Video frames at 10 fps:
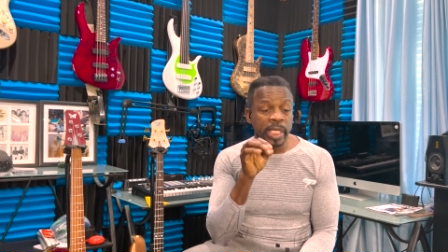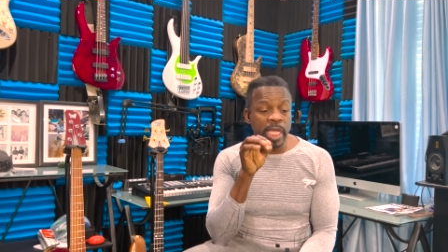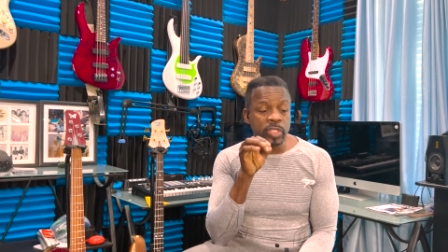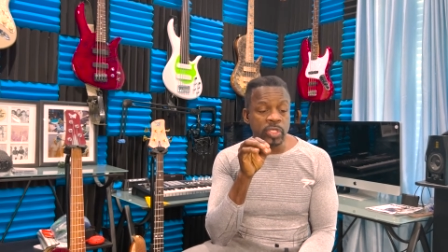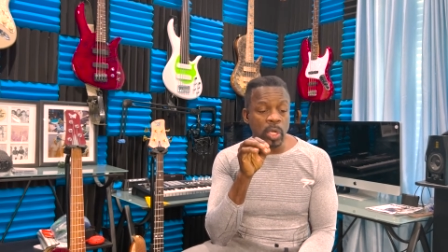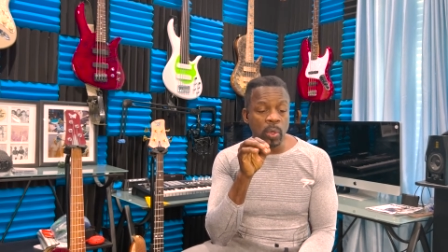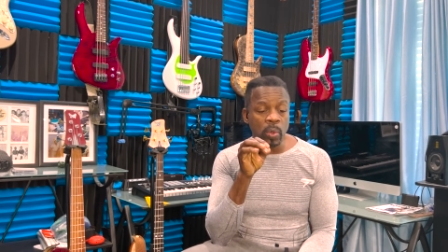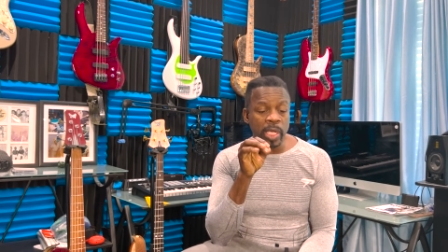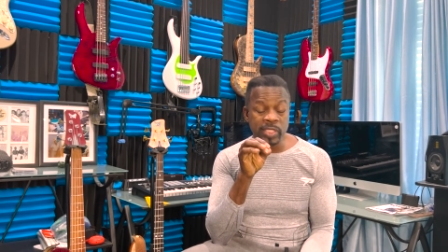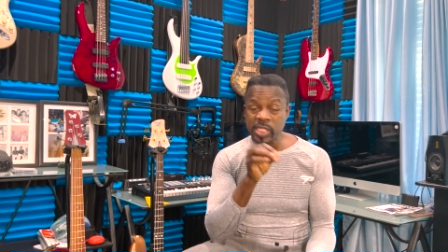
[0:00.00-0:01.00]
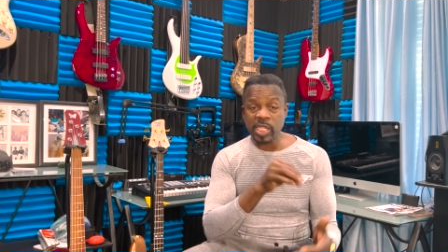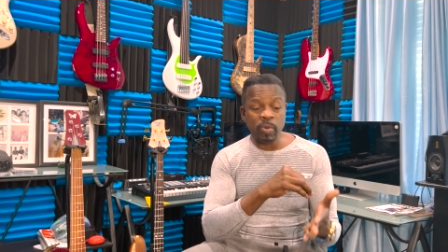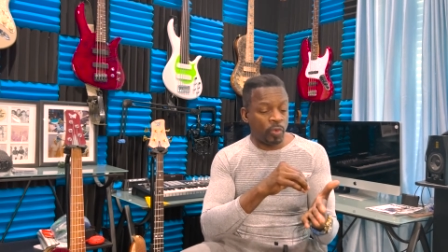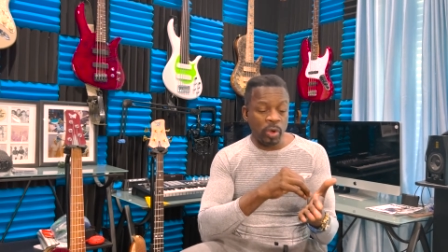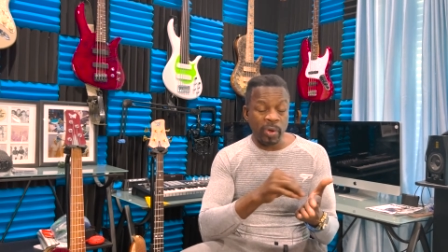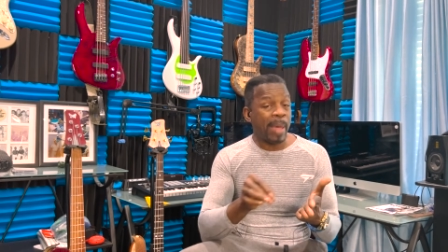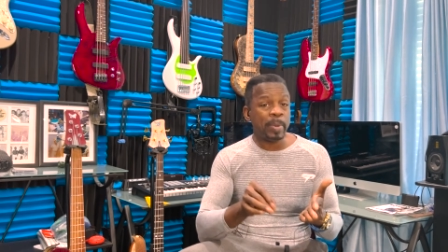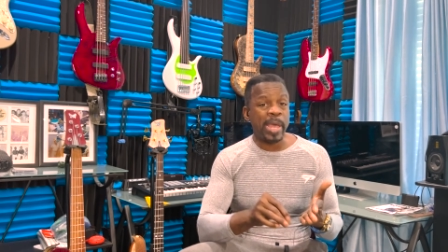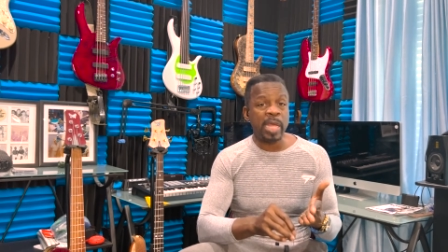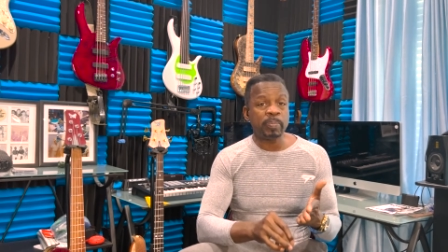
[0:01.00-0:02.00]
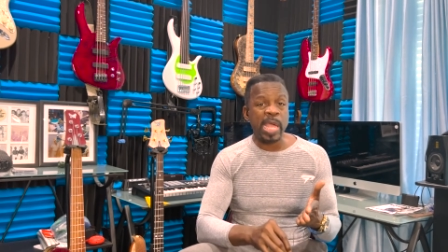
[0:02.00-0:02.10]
And so, as I said before, grab a pad and